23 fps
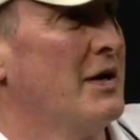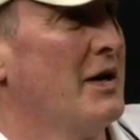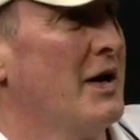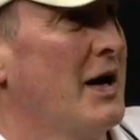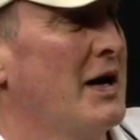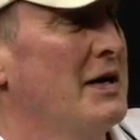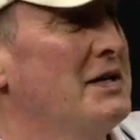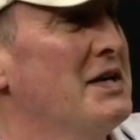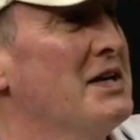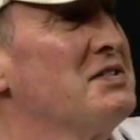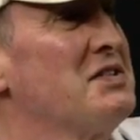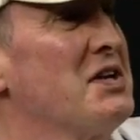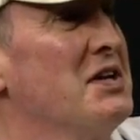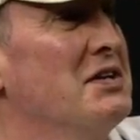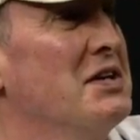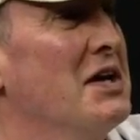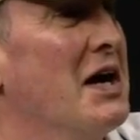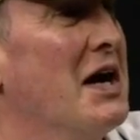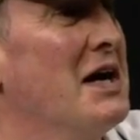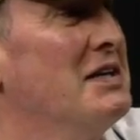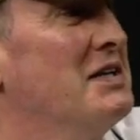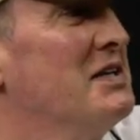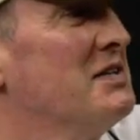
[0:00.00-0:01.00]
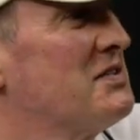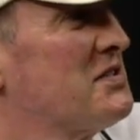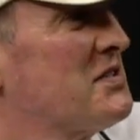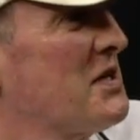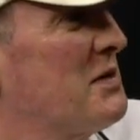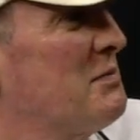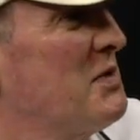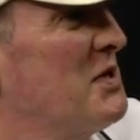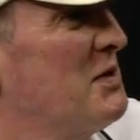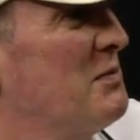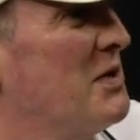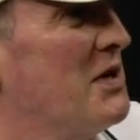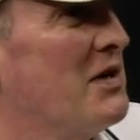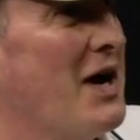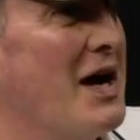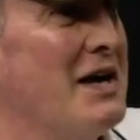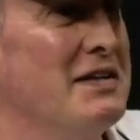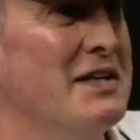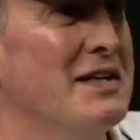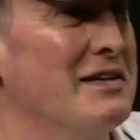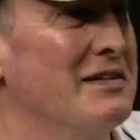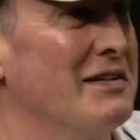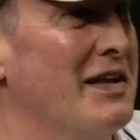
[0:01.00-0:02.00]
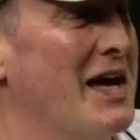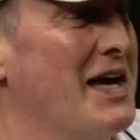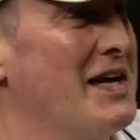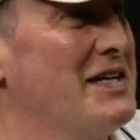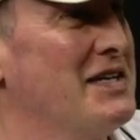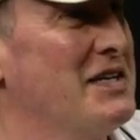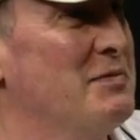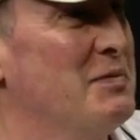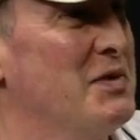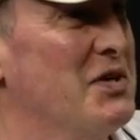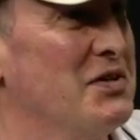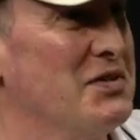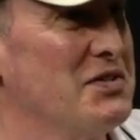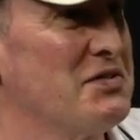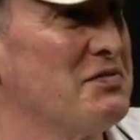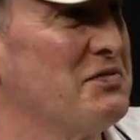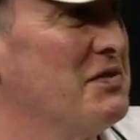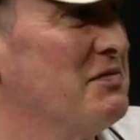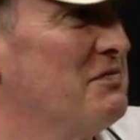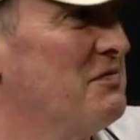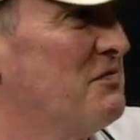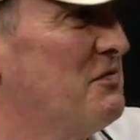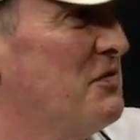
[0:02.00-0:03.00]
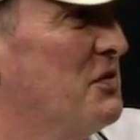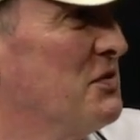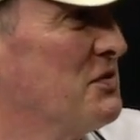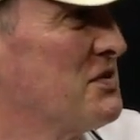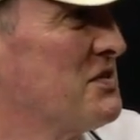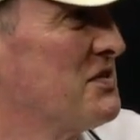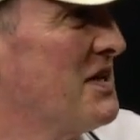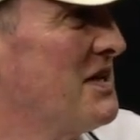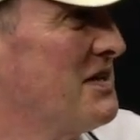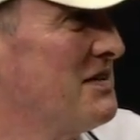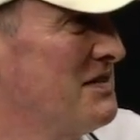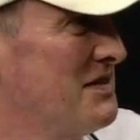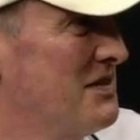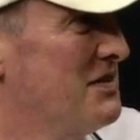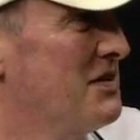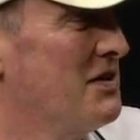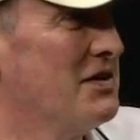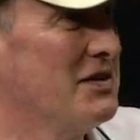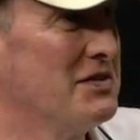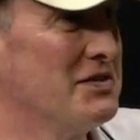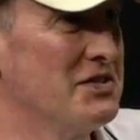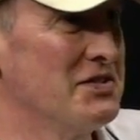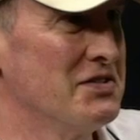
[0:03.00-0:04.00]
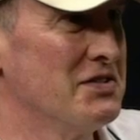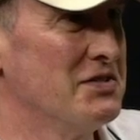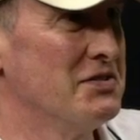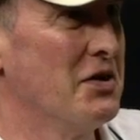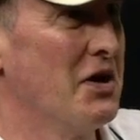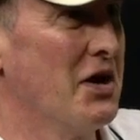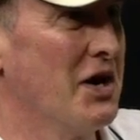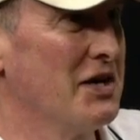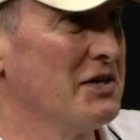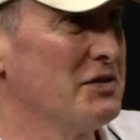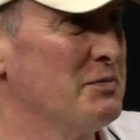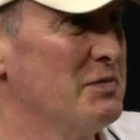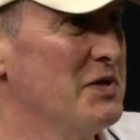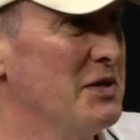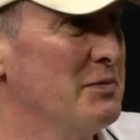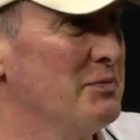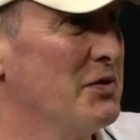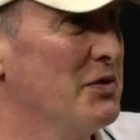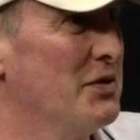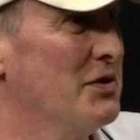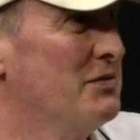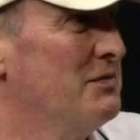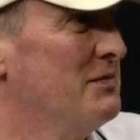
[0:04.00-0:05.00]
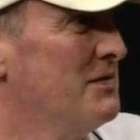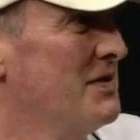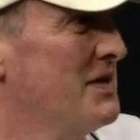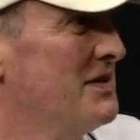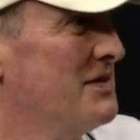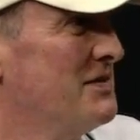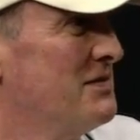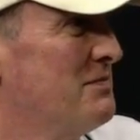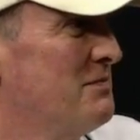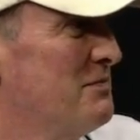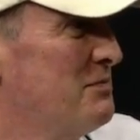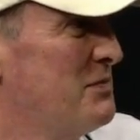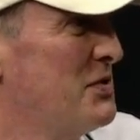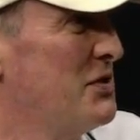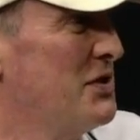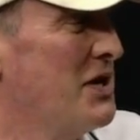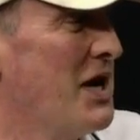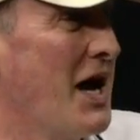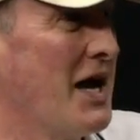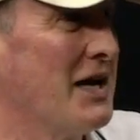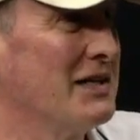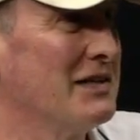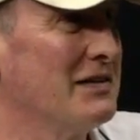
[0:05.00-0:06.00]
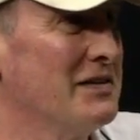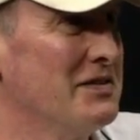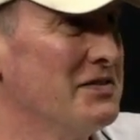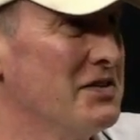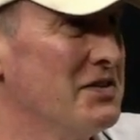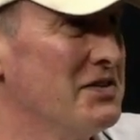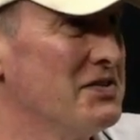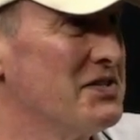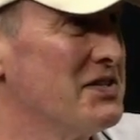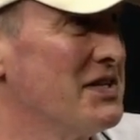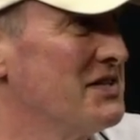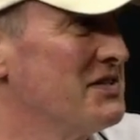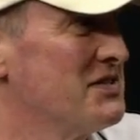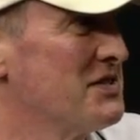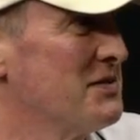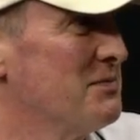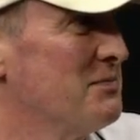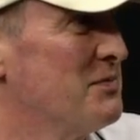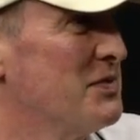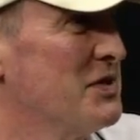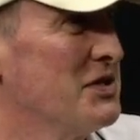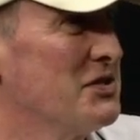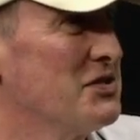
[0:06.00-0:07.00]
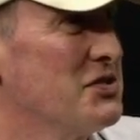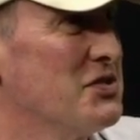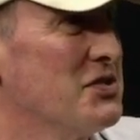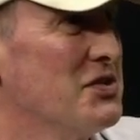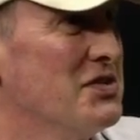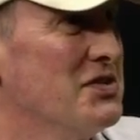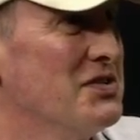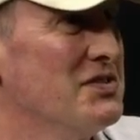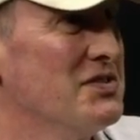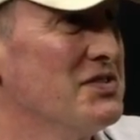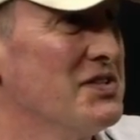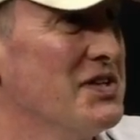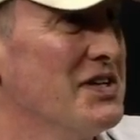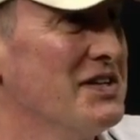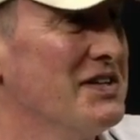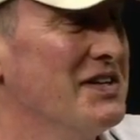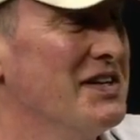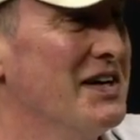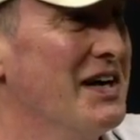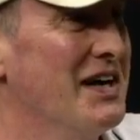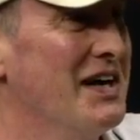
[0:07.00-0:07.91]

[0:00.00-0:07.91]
I guess I get some email. I get a lot of emails from folks that are just dog people, and periodically they'll send some pictures, and